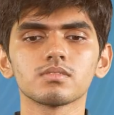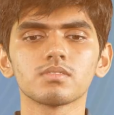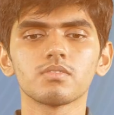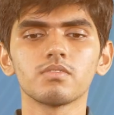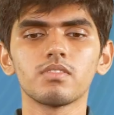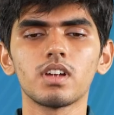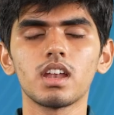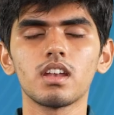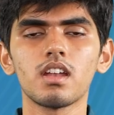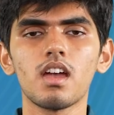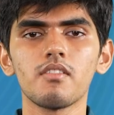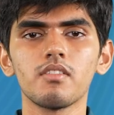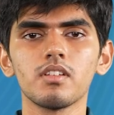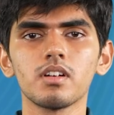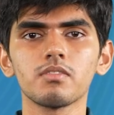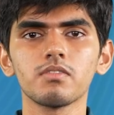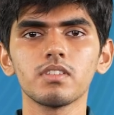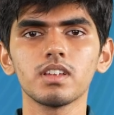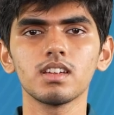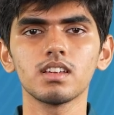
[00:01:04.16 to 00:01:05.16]

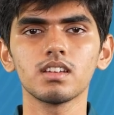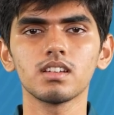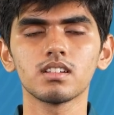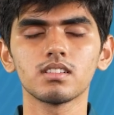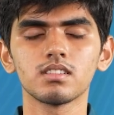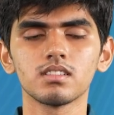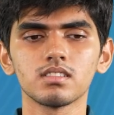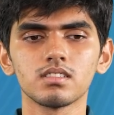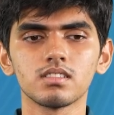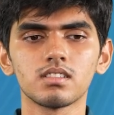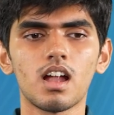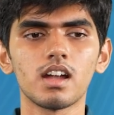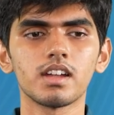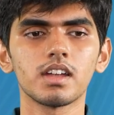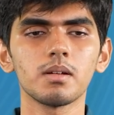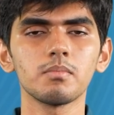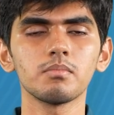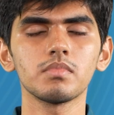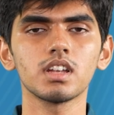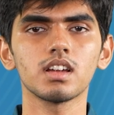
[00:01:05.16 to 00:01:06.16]
Whenever we
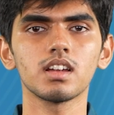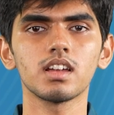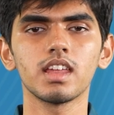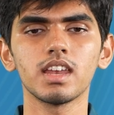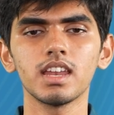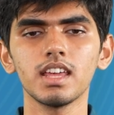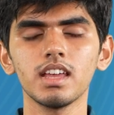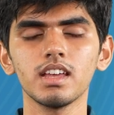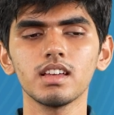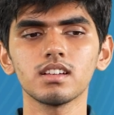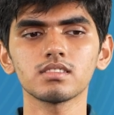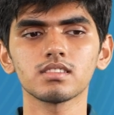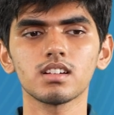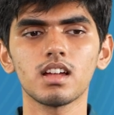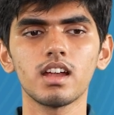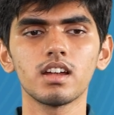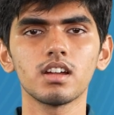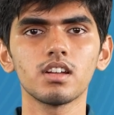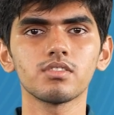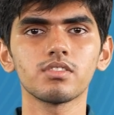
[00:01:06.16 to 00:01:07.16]
attempt any
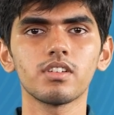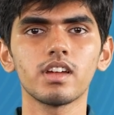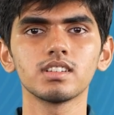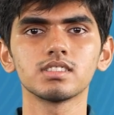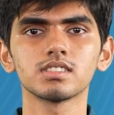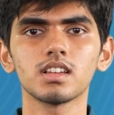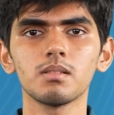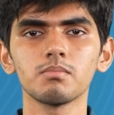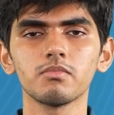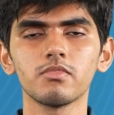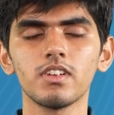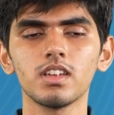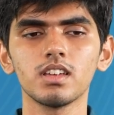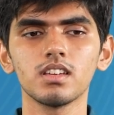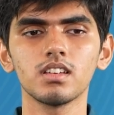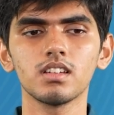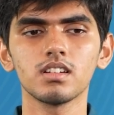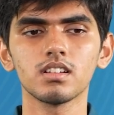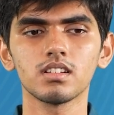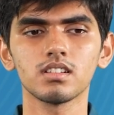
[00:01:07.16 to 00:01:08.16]
kind of exam,
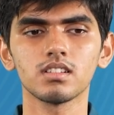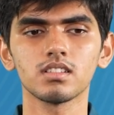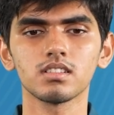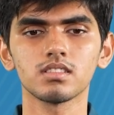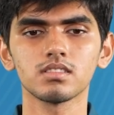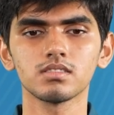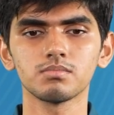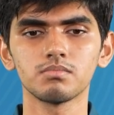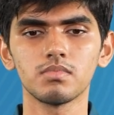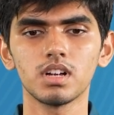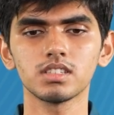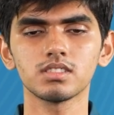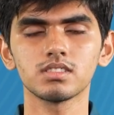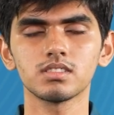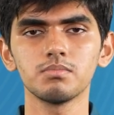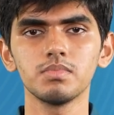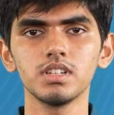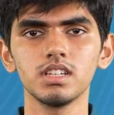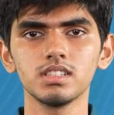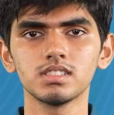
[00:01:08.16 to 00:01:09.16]
we
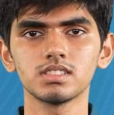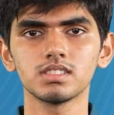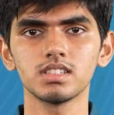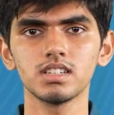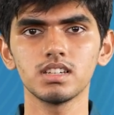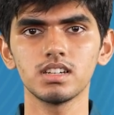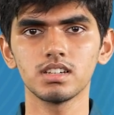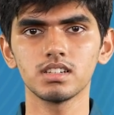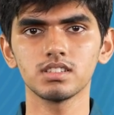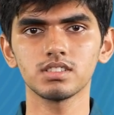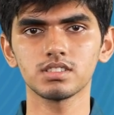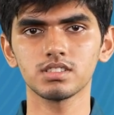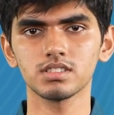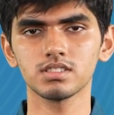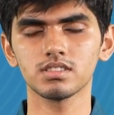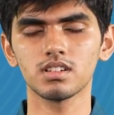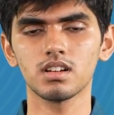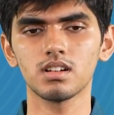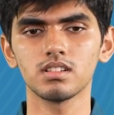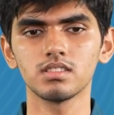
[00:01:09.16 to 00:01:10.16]
must be serious
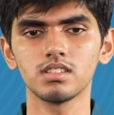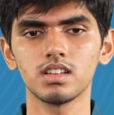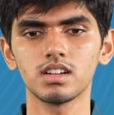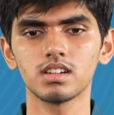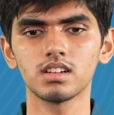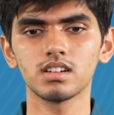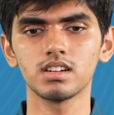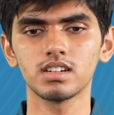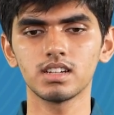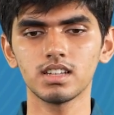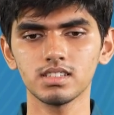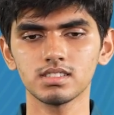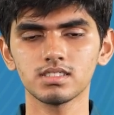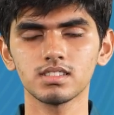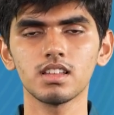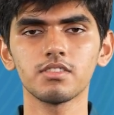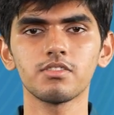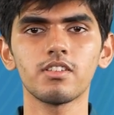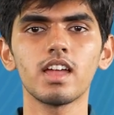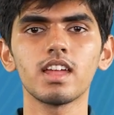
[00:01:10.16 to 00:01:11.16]
that it
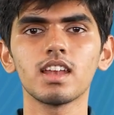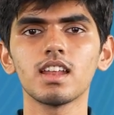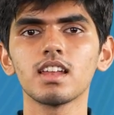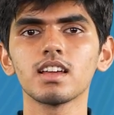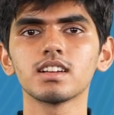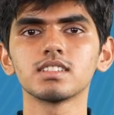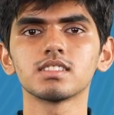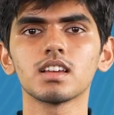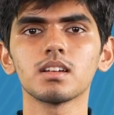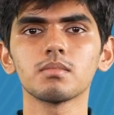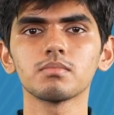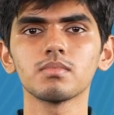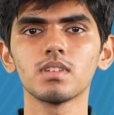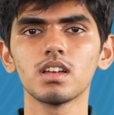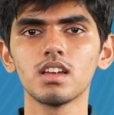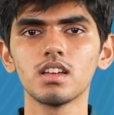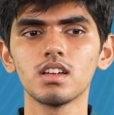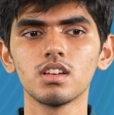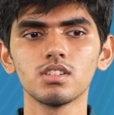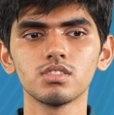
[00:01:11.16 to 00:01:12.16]
is the final exam.
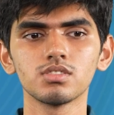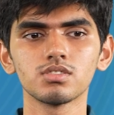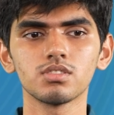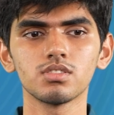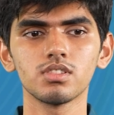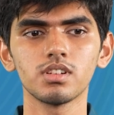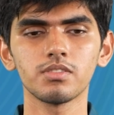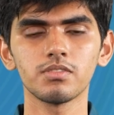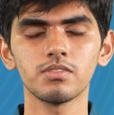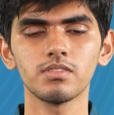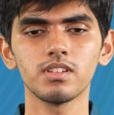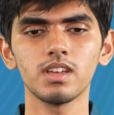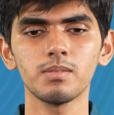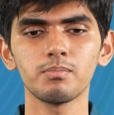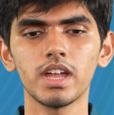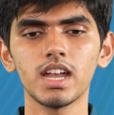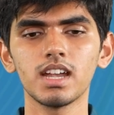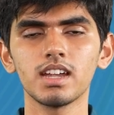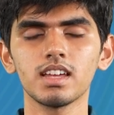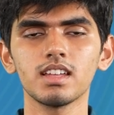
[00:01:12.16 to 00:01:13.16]
So if we
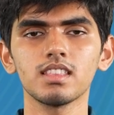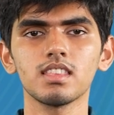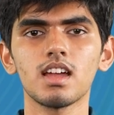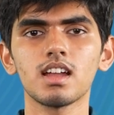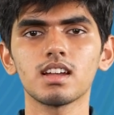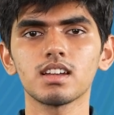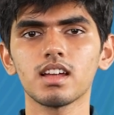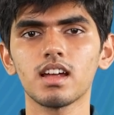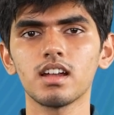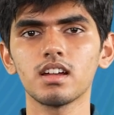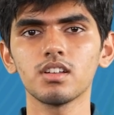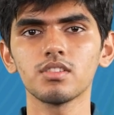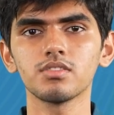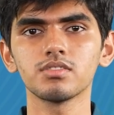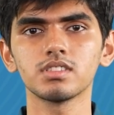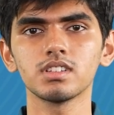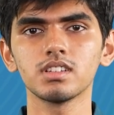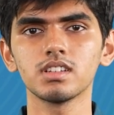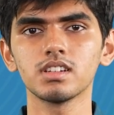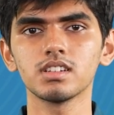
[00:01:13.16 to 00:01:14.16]
maintain that kind
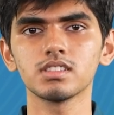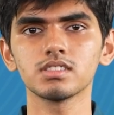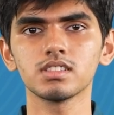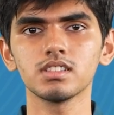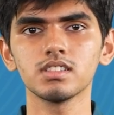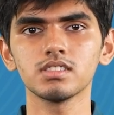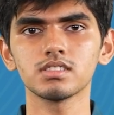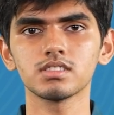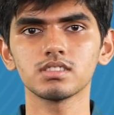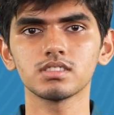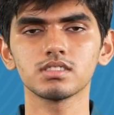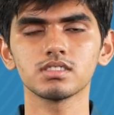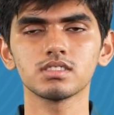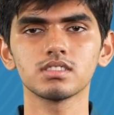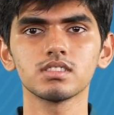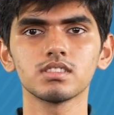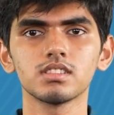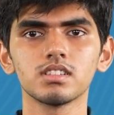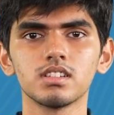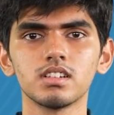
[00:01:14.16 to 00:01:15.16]
of seriousness,
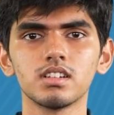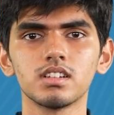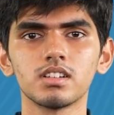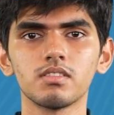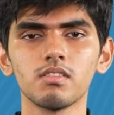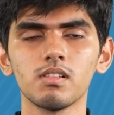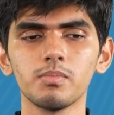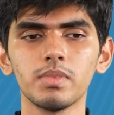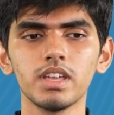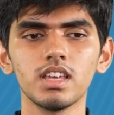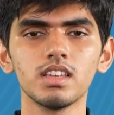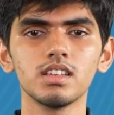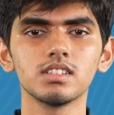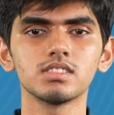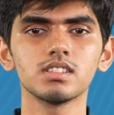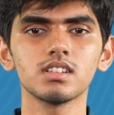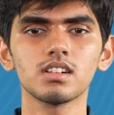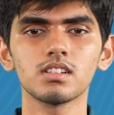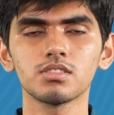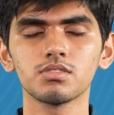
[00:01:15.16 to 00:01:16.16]
it will be
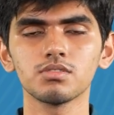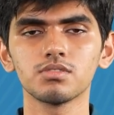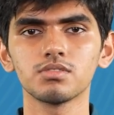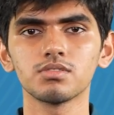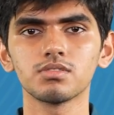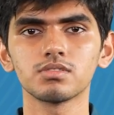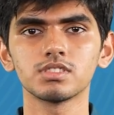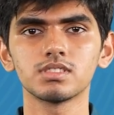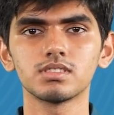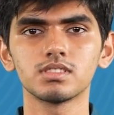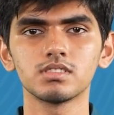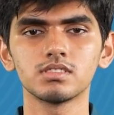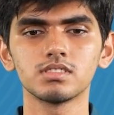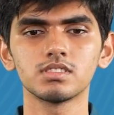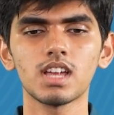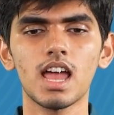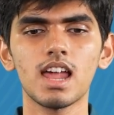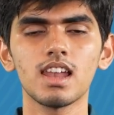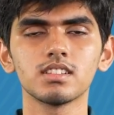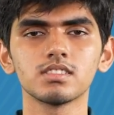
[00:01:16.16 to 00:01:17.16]
easier to
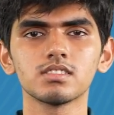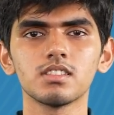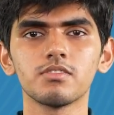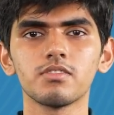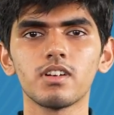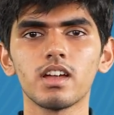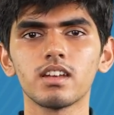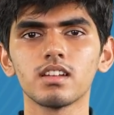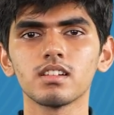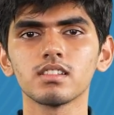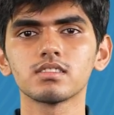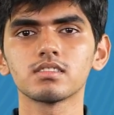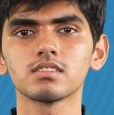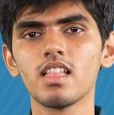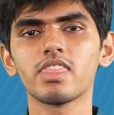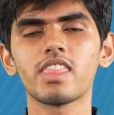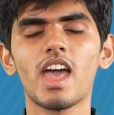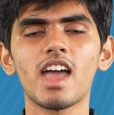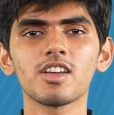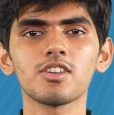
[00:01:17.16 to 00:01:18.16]
challenge the finals.
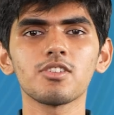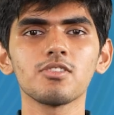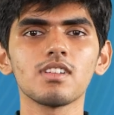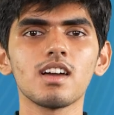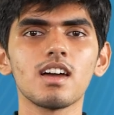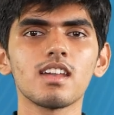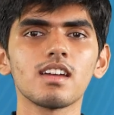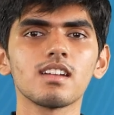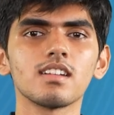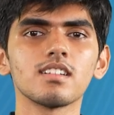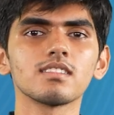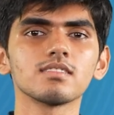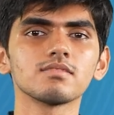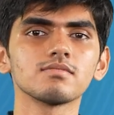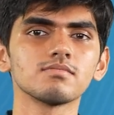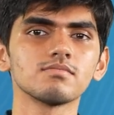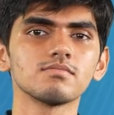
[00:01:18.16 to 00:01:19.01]
Thank you, Narayana.